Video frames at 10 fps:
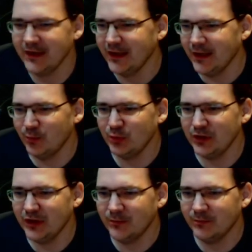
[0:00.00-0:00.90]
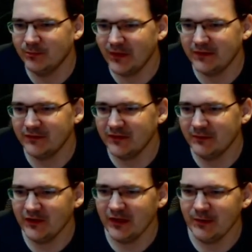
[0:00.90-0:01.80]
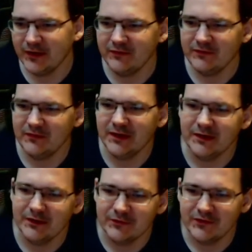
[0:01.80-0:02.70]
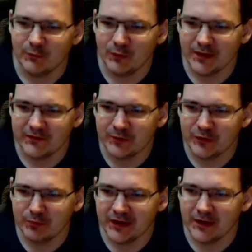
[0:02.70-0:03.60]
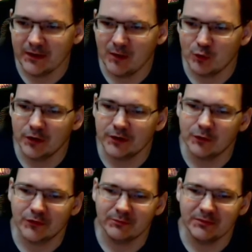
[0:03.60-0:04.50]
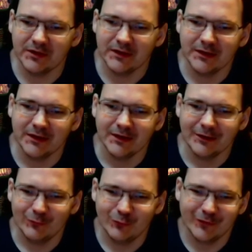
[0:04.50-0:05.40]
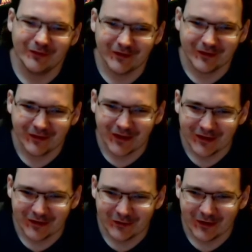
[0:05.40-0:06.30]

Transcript: But at the same time, I could understand why somebody who played it a lot more hardcore than me would think that. I